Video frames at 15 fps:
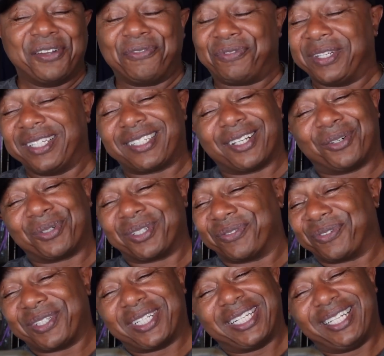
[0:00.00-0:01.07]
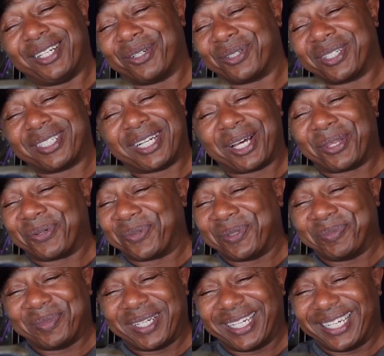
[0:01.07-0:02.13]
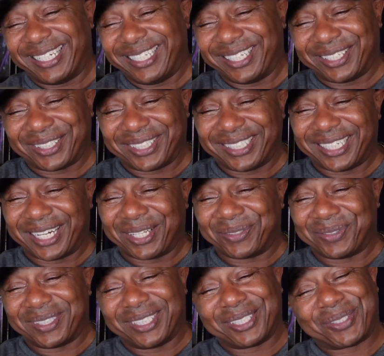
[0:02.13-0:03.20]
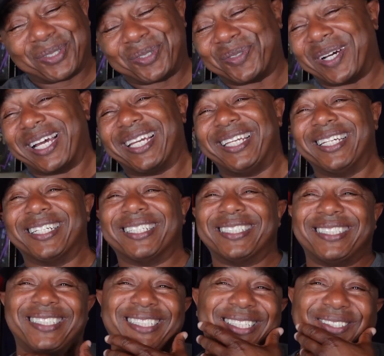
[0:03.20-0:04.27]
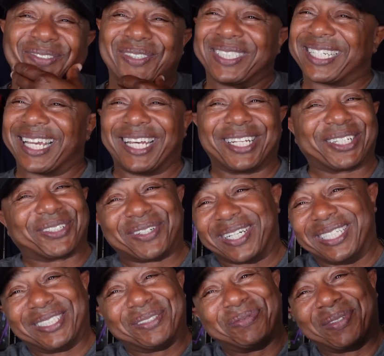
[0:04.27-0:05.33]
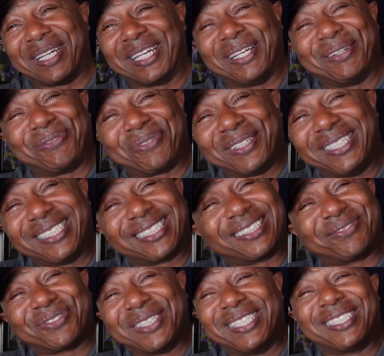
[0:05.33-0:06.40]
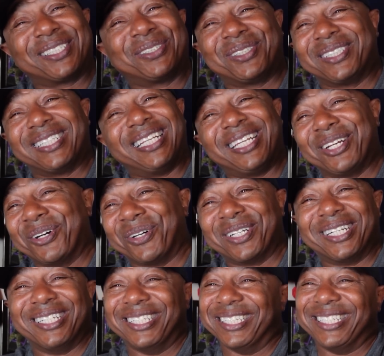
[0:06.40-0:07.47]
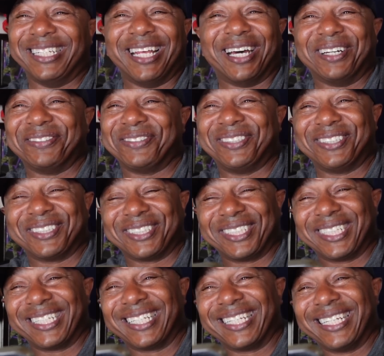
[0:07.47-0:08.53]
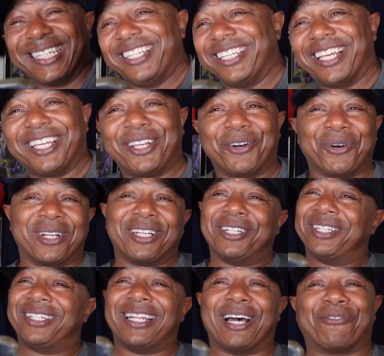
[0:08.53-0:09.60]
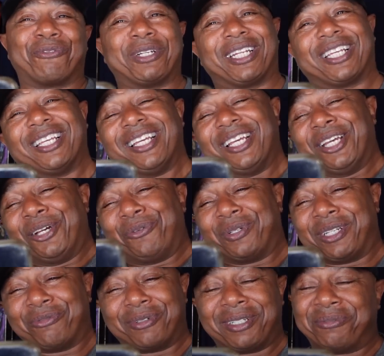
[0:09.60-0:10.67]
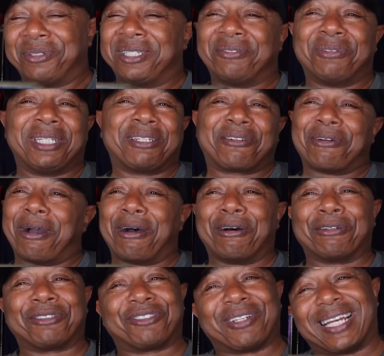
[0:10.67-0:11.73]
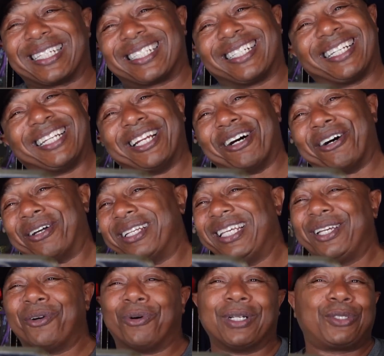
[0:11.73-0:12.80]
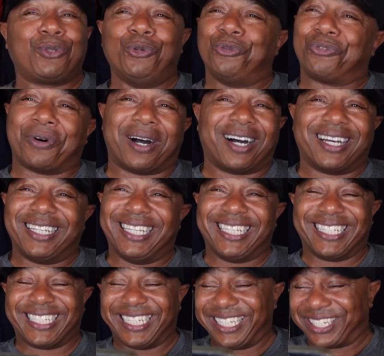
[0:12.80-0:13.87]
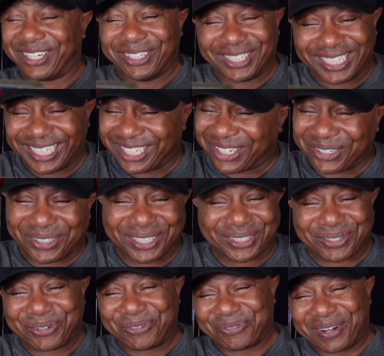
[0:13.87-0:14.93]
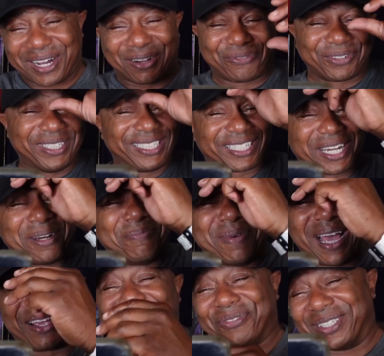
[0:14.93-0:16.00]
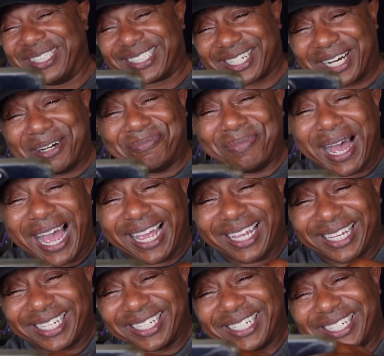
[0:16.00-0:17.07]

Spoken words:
Fleece on, he on another one, man. He on another one. This one right here, this one kind of crazy, man. Fleece, he going a little left. Yeah, he going a little left with the cross dressing and all. He going too far. he going too far. Fleece, come back, Fleece, come back.